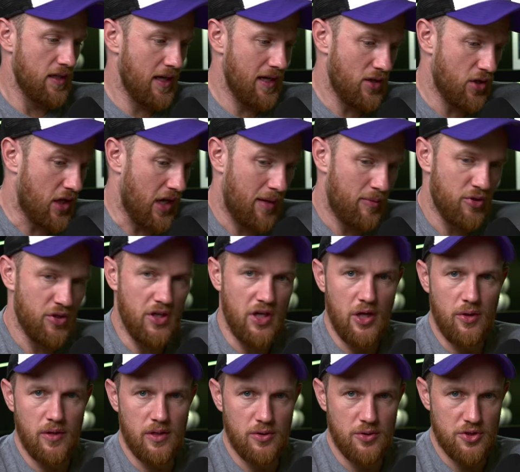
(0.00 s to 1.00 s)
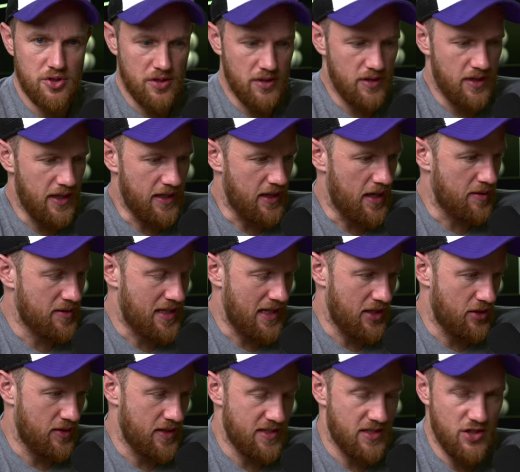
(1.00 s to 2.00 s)
Yeah, look, and I'm under no illusion here that telling
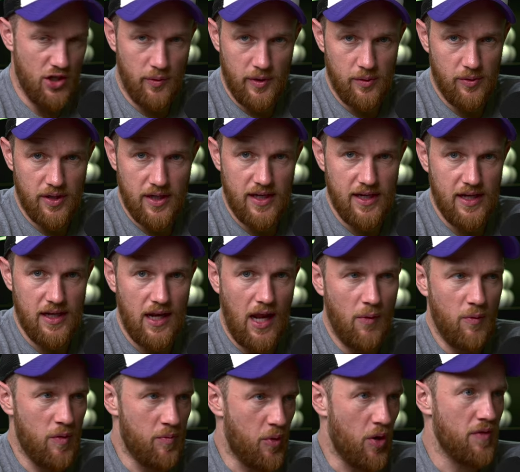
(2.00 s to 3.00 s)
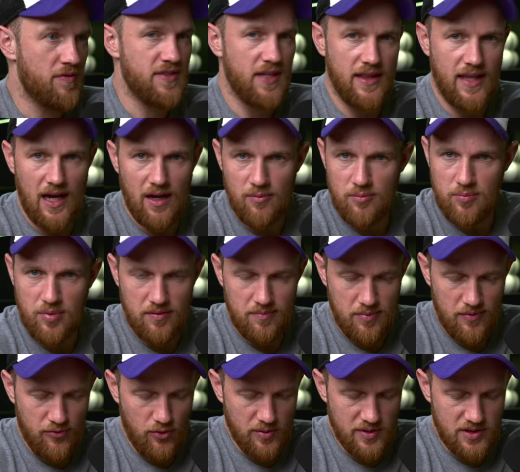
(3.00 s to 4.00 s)
you this is not what you want to hear. Like, we both said that
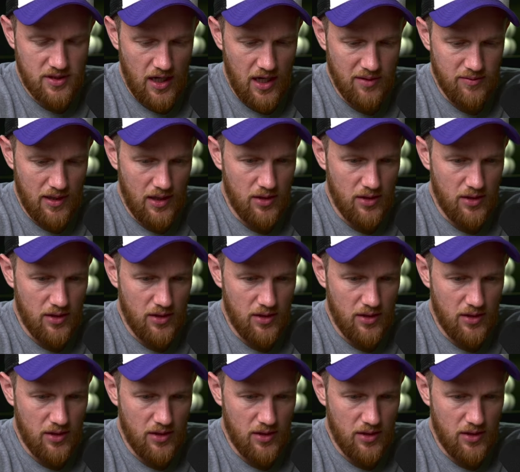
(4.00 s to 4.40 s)
before we started.